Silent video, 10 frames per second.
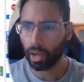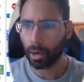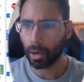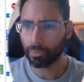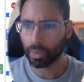
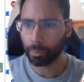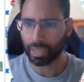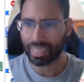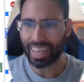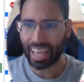Um,
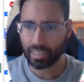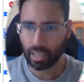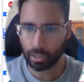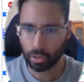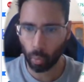but the
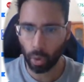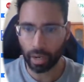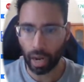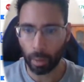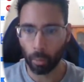NASDAQ is the
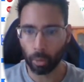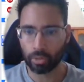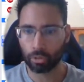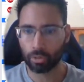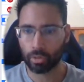one that I'm
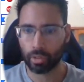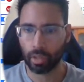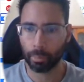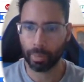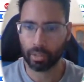most
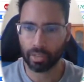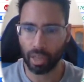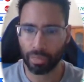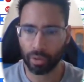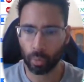interested in
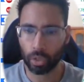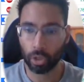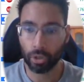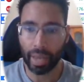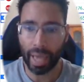because I think
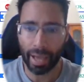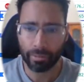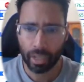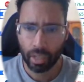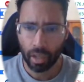we could
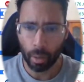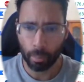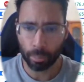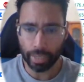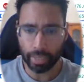have
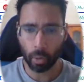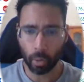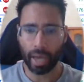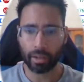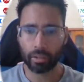a
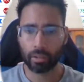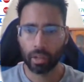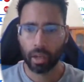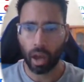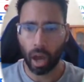breakout
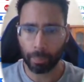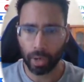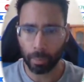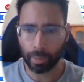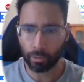pattern
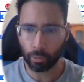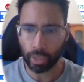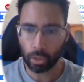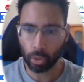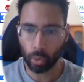upcoming.
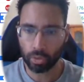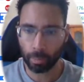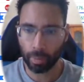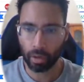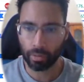If we
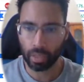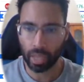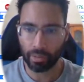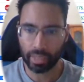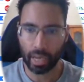close above
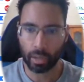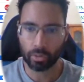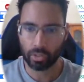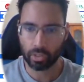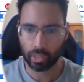eleven
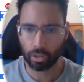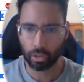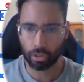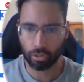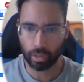thousand
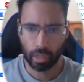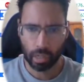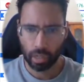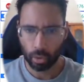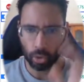six
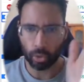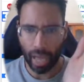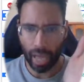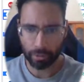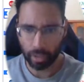hundred, you
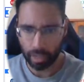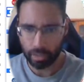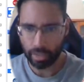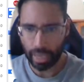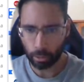have your
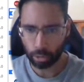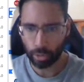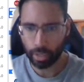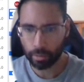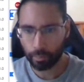nice
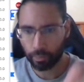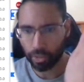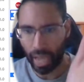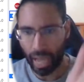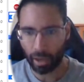downtrend.
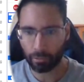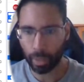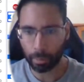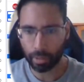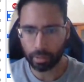You have
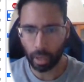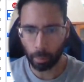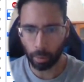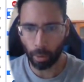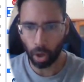maybe a
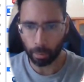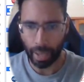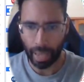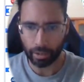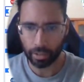double
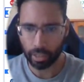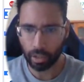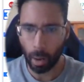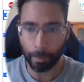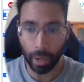bottom pattern
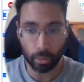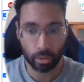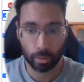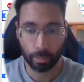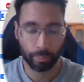here
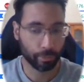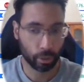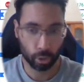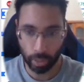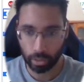about to
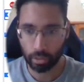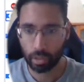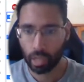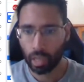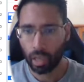
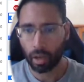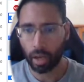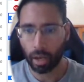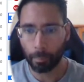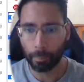trigger.
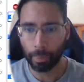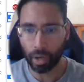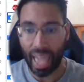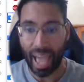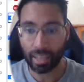Uh,
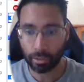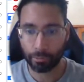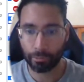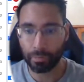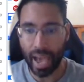but
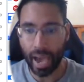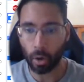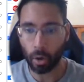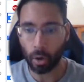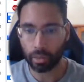as of
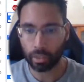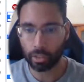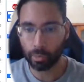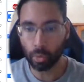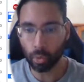now,
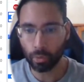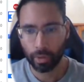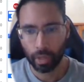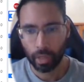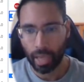right, this
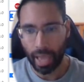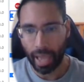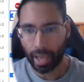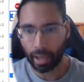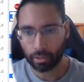move,
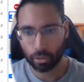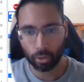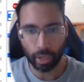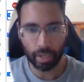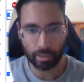as
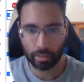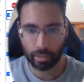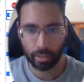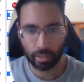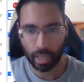great as
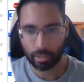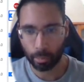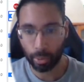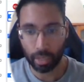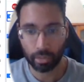it is,
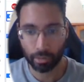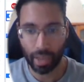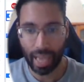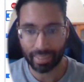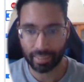as
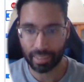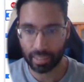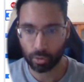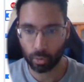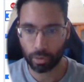impressive as
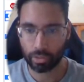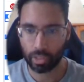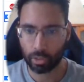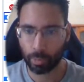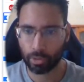it is with
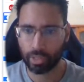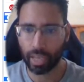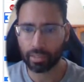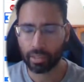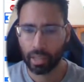six
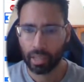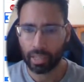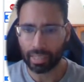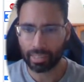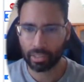percent,
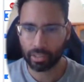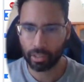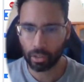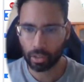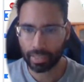it's
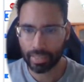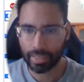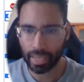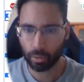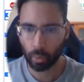still
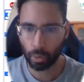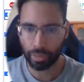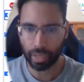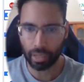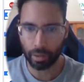contained
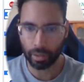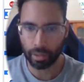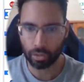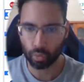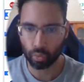within
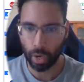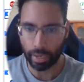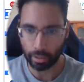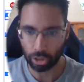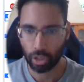this
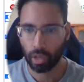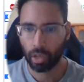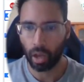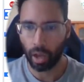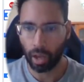range.
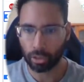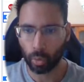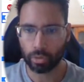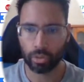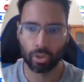Uh,
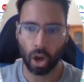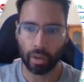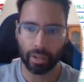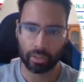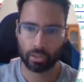so it's
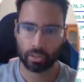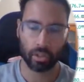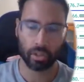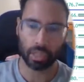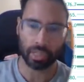not
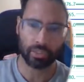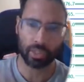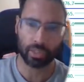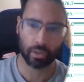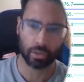necessarily a
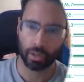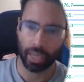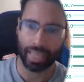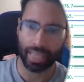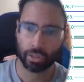signal
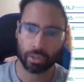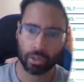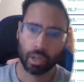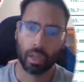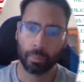to
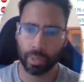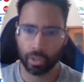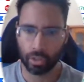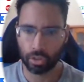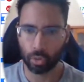enter
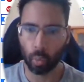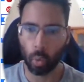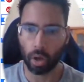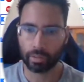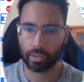because you
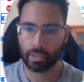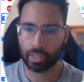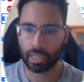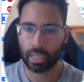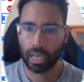want to
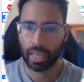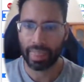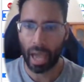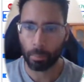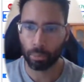see
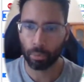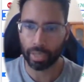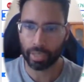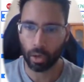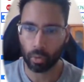that
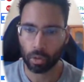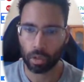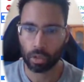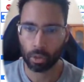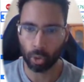
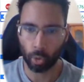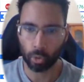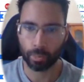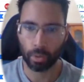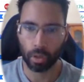breakout
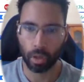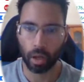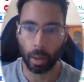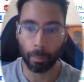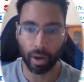close uh,
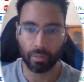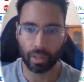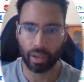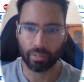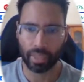
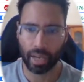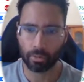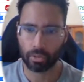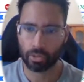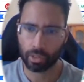above eleven
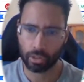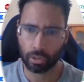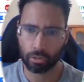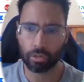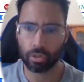thousand six
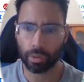hundred.